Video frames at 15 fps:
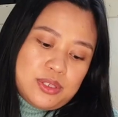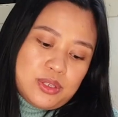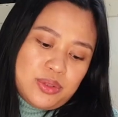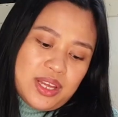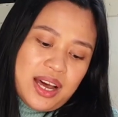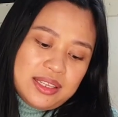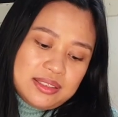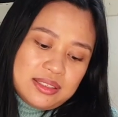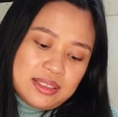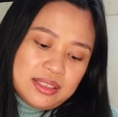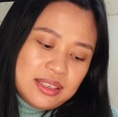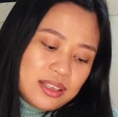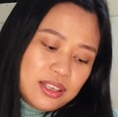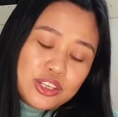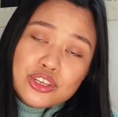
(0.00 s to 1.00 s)
so that
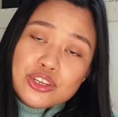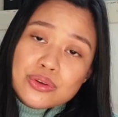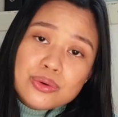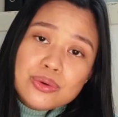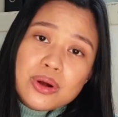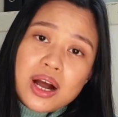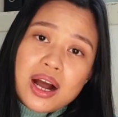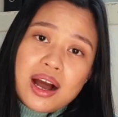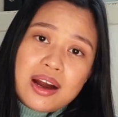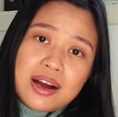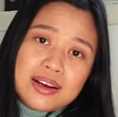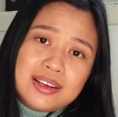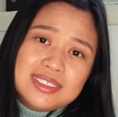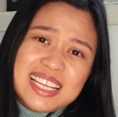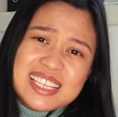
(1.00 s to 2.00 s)
you
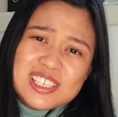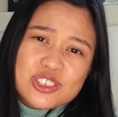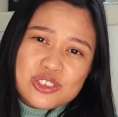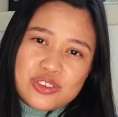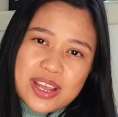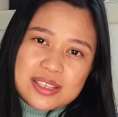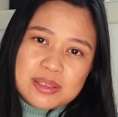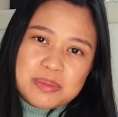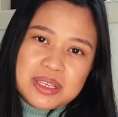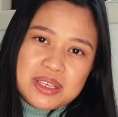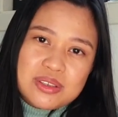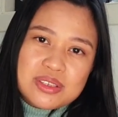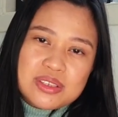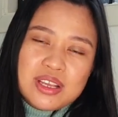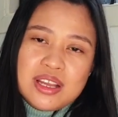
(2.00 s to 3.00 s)
are less stressed
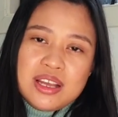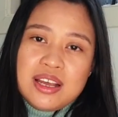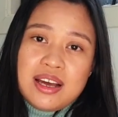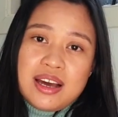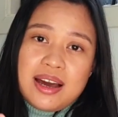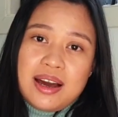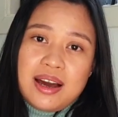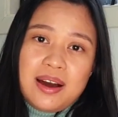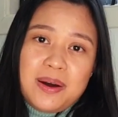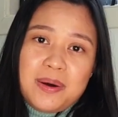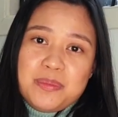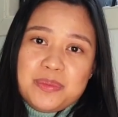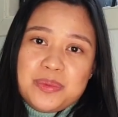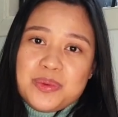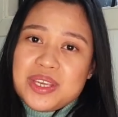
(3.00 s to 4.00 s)
because
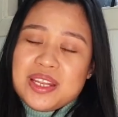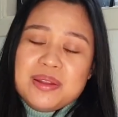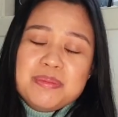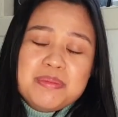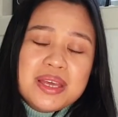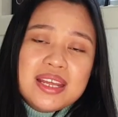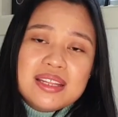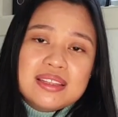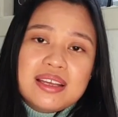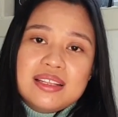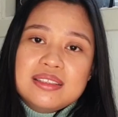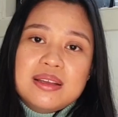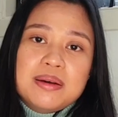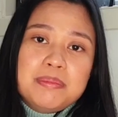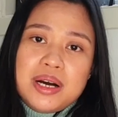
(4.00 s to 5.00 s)
we can admit it
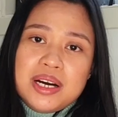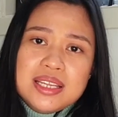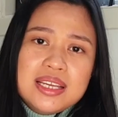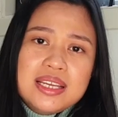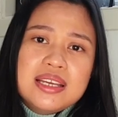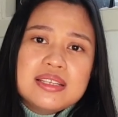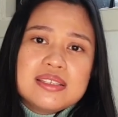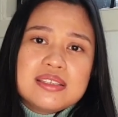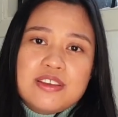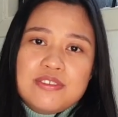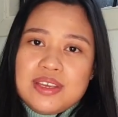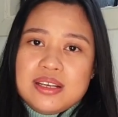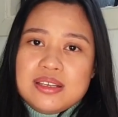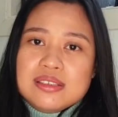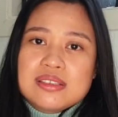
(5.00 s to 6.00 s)
that money is
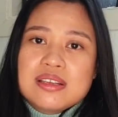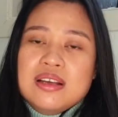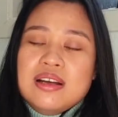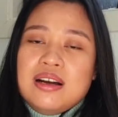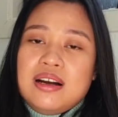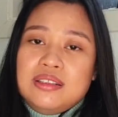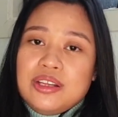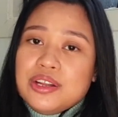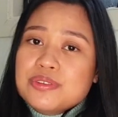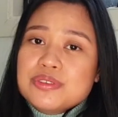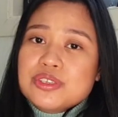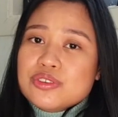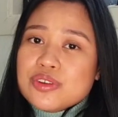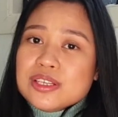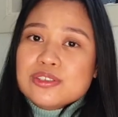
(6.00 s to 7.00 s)
giving us a lot
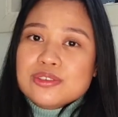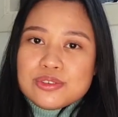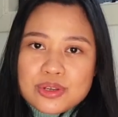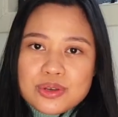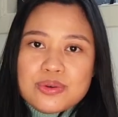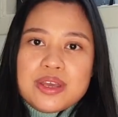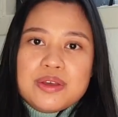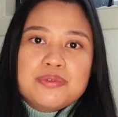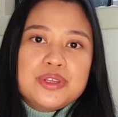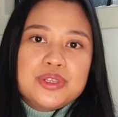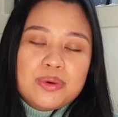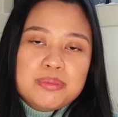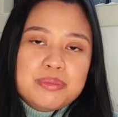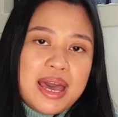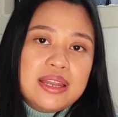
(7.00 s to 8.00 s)
of stress too if
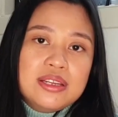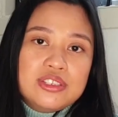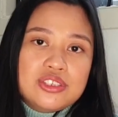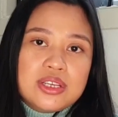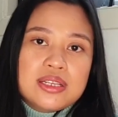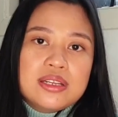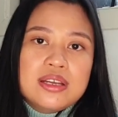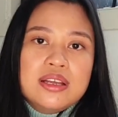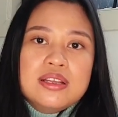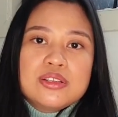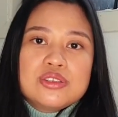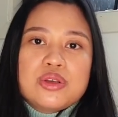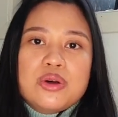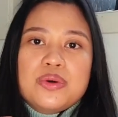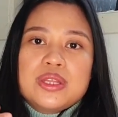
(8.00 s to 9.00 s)
we don't manage it.
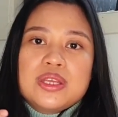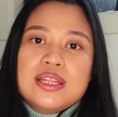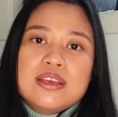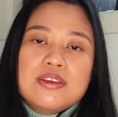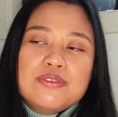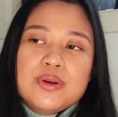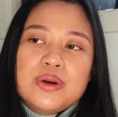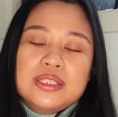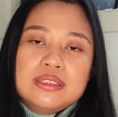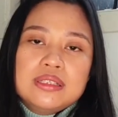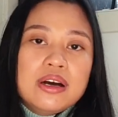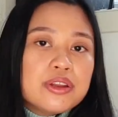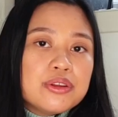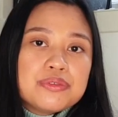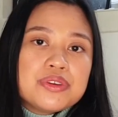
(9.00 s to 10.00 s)
So it can give you a
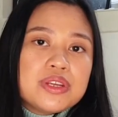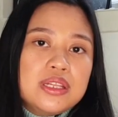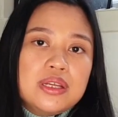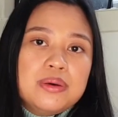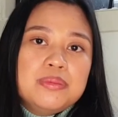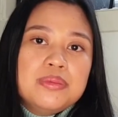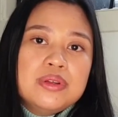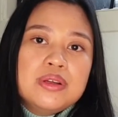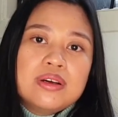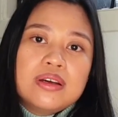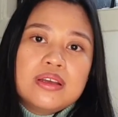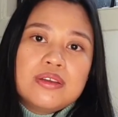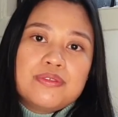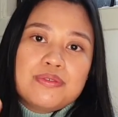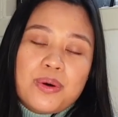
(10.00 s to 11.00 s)
lot of freedom
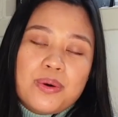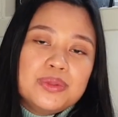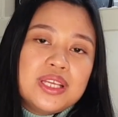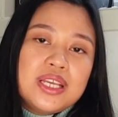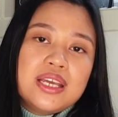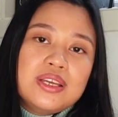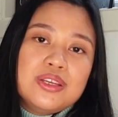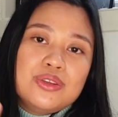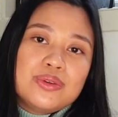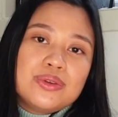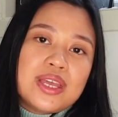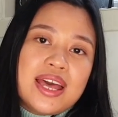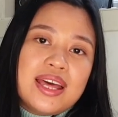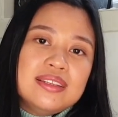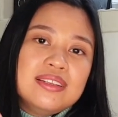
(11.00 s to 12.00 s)
if only
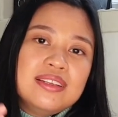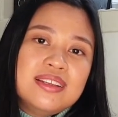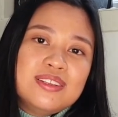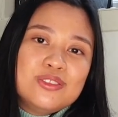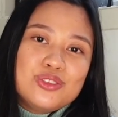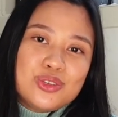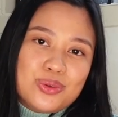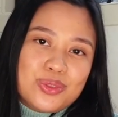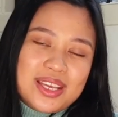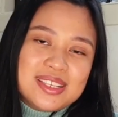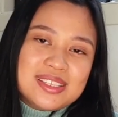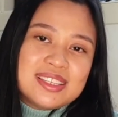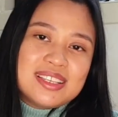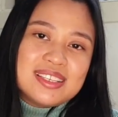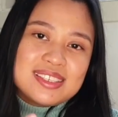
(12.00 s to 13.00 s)
you can do
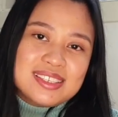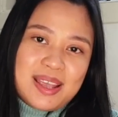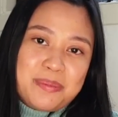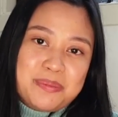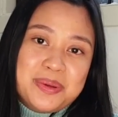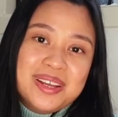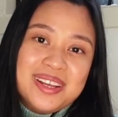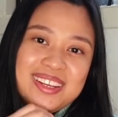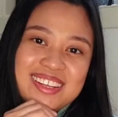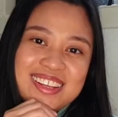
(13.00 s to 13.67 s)
this step.